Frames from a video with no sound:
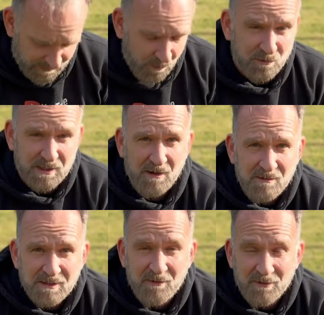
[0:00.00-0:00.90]
And also
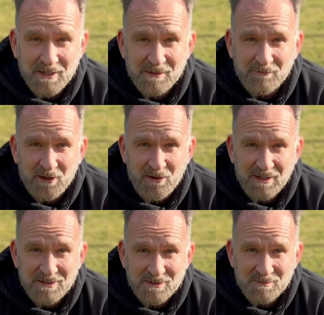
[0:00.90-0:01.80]
don't forget to have a like
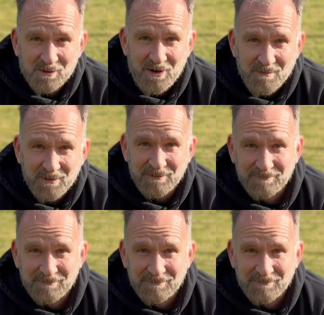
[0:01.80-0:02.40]
and subscribe.